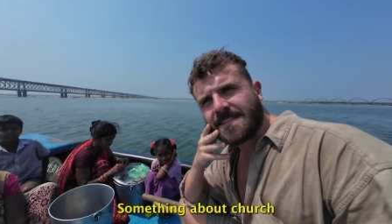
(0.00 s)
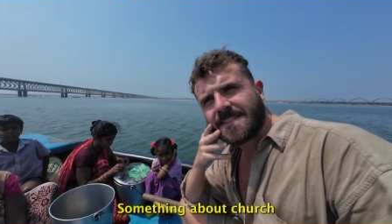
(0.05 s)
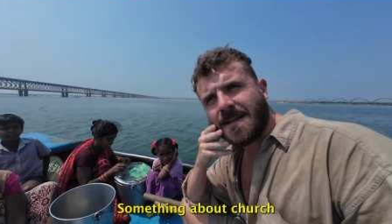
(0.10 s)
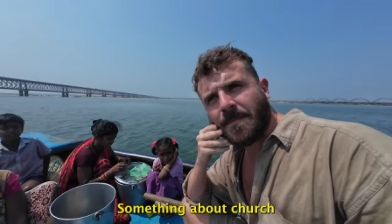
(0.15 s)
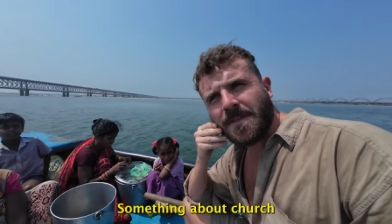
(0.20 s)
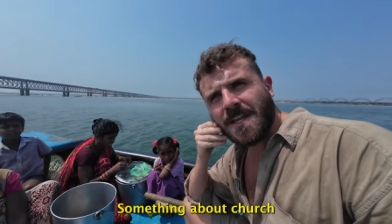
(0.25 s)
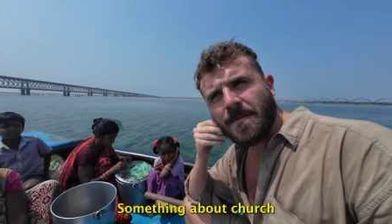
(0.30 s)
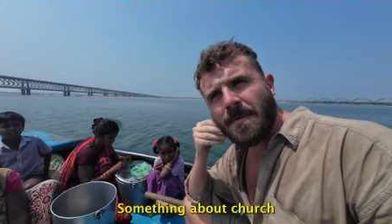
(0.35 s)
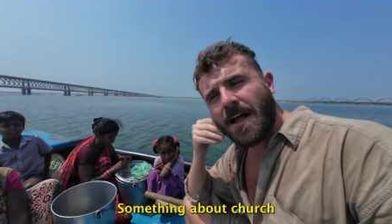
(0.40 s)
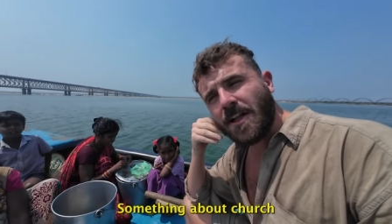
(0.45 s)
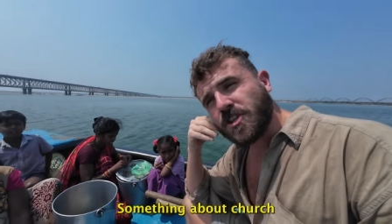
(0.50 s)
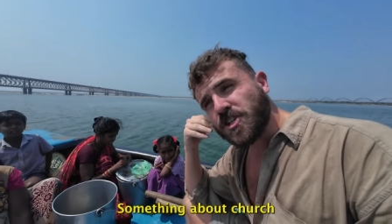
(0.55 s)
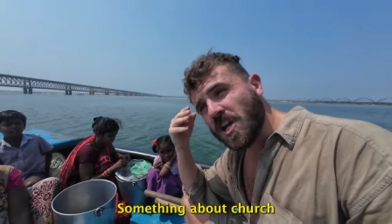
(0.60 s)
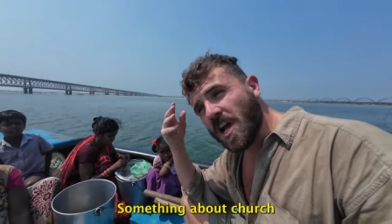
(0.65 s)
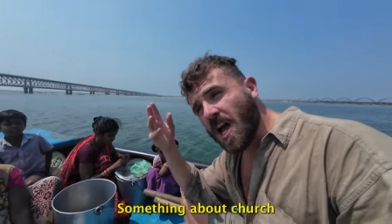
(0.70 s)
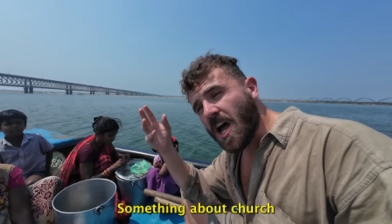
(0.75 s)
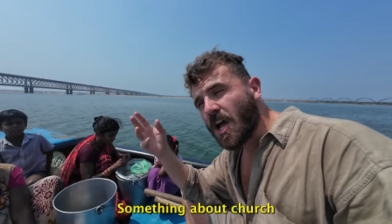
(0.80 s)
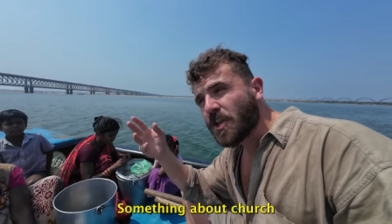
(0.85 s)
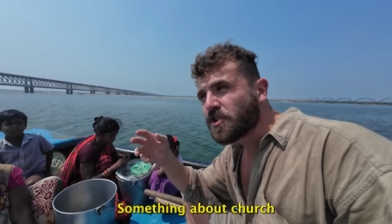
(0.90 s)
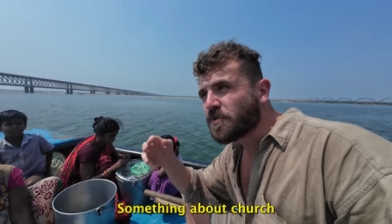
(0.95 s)
something about
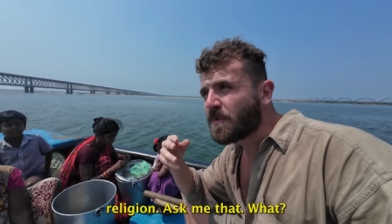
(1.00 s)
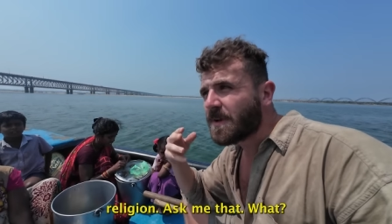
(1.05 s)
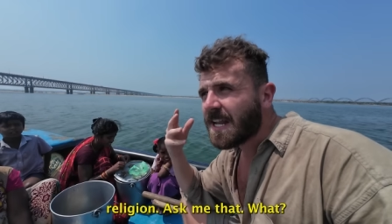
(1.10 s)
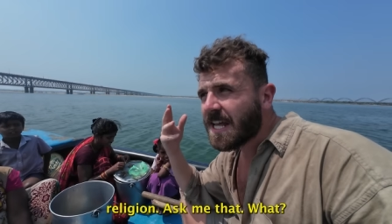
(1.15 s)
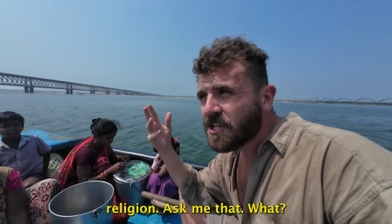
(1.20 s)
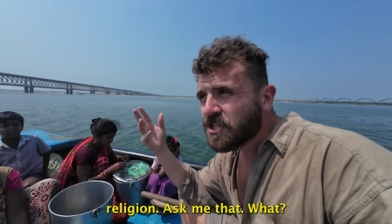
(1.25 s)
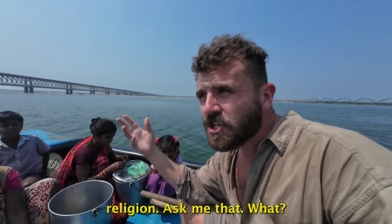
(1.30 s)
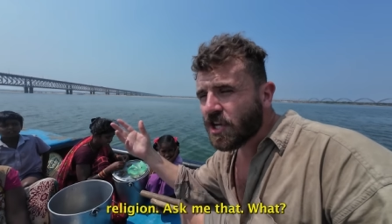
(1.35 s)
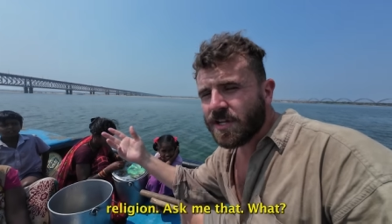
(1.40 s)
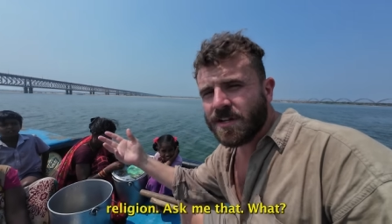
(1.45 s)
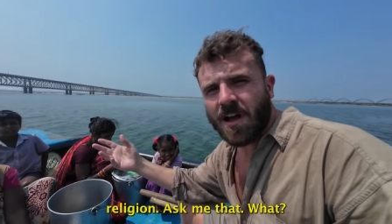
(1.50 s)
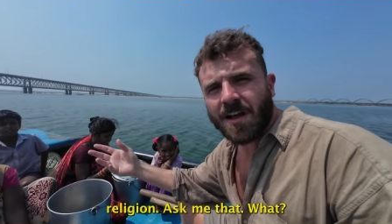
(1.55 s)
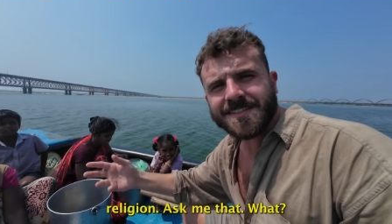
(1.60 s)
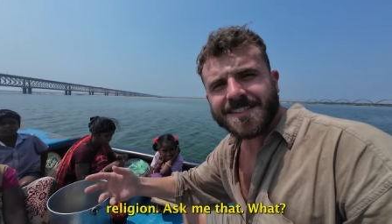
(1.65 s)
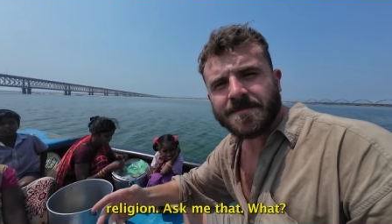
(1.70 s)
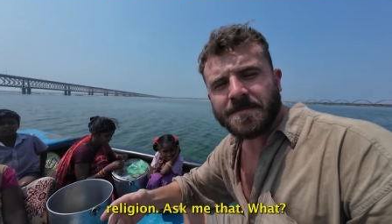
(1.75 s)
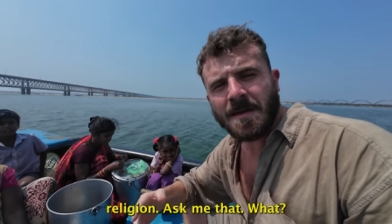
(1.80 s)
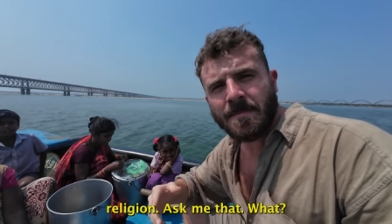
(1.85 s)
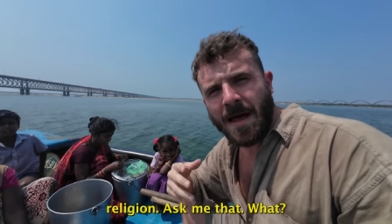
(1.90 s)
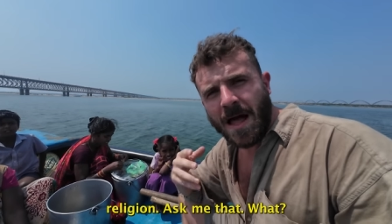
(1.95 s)
church, religion,
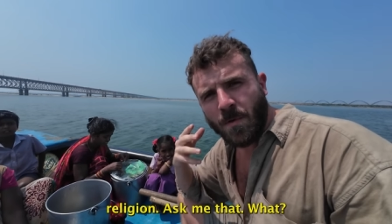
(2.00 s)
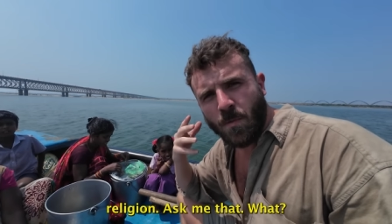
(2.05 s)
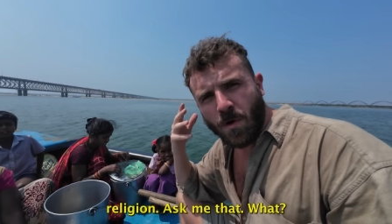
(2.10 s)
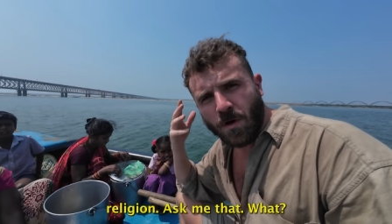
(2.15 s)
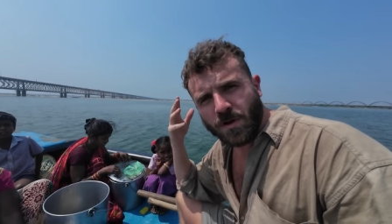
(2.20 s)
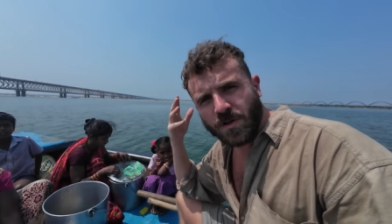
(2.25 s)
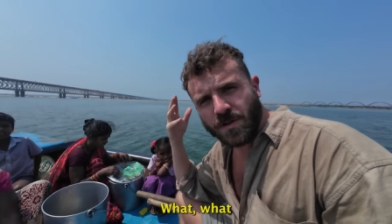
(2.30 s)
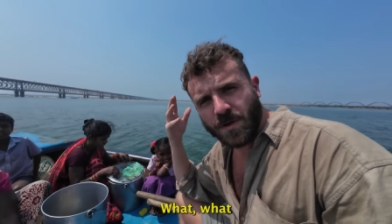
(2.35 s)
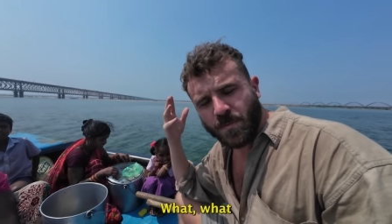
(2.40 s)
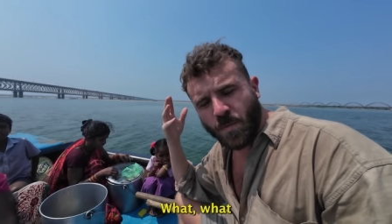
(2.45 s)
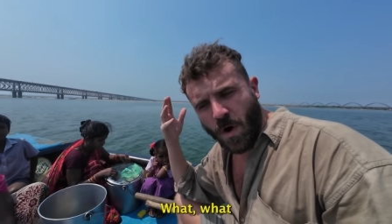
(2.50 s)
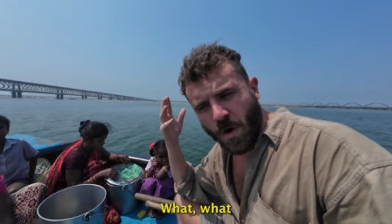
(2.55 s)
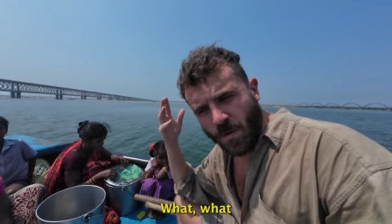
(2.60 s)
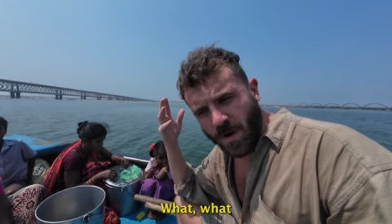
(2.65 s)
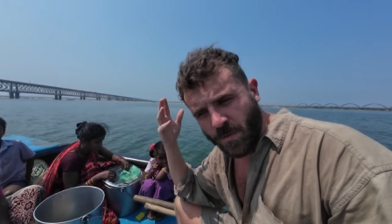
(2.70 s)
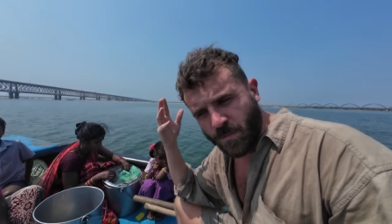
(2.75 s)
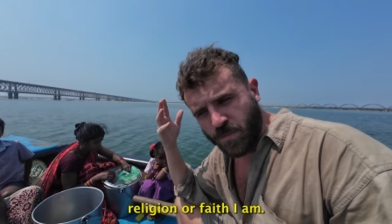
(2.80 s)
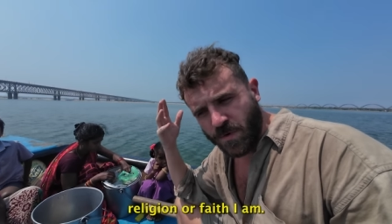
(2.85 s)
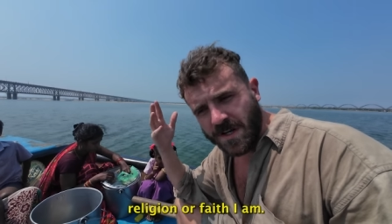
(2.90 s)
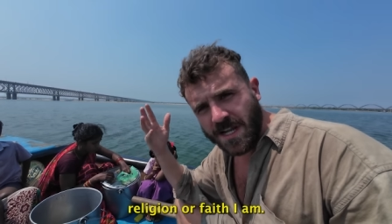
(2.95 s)
asking me about what,
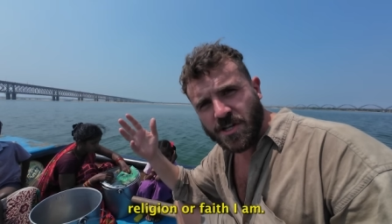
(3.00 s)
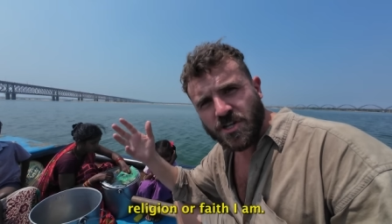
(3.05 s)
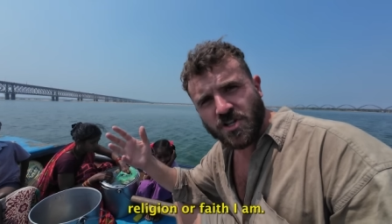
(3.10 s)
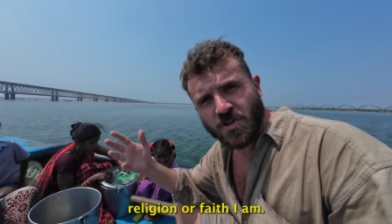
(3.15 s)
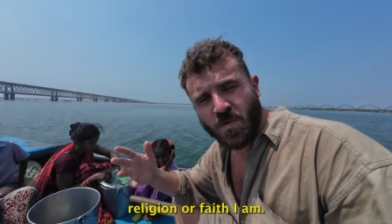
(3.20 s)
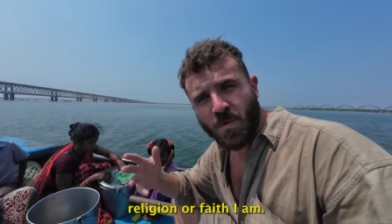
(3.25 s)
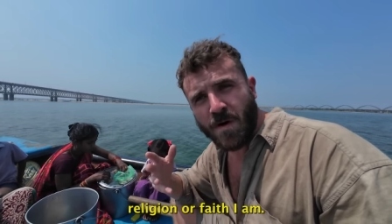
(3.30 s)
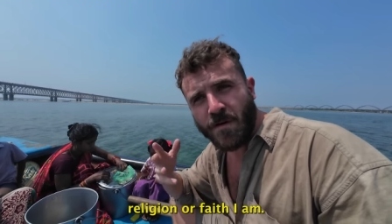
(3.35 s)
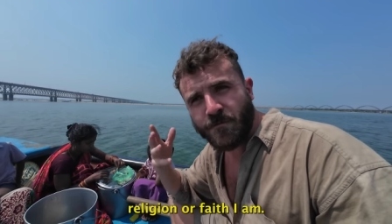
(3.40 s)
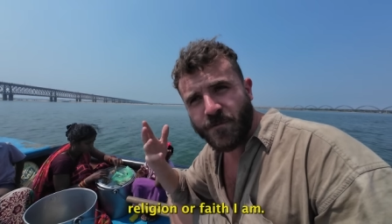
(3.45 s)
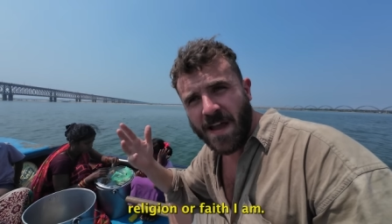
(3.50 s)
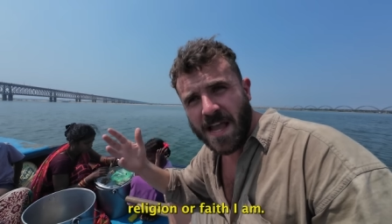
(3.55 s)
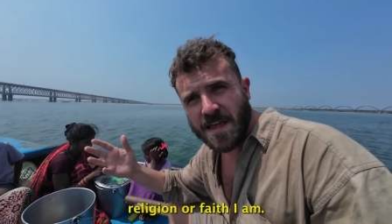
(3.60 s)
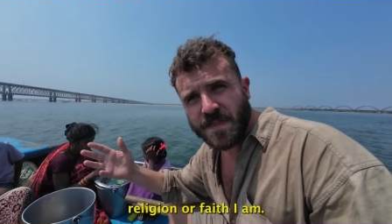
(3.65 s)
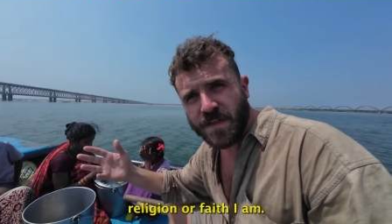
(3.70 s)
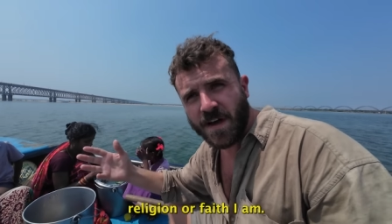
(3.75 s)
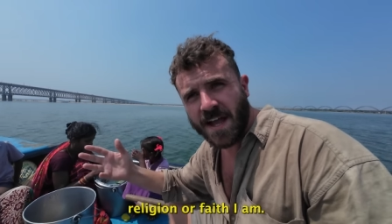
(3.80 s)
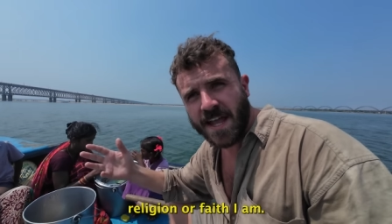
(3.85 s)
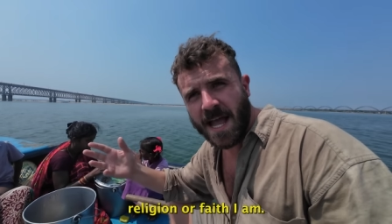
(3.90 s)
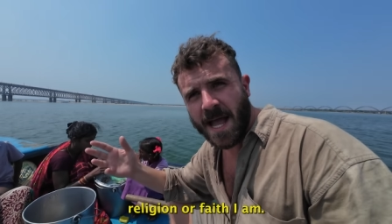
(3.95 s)
what religion or what
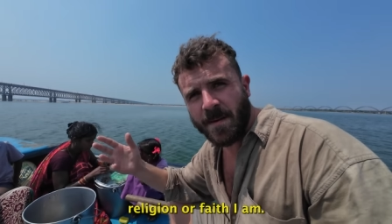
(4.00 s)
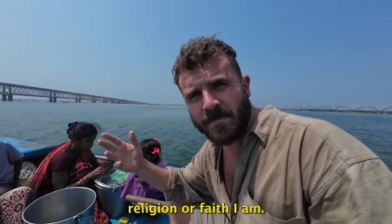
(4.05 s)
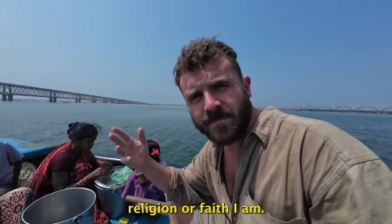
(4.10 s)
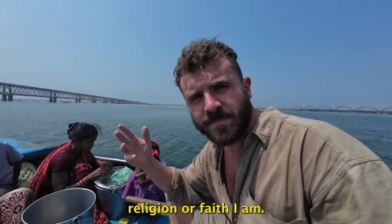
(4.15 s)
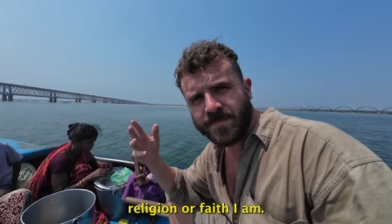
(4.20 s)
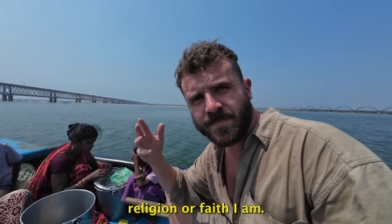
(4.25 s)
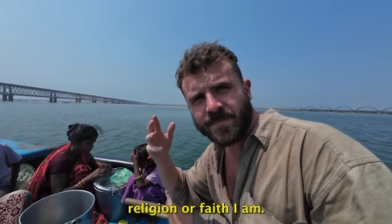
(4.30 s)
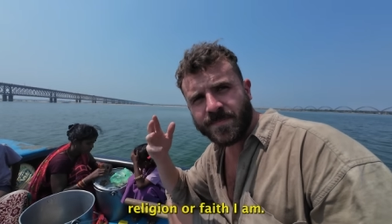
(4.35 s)
faith I am.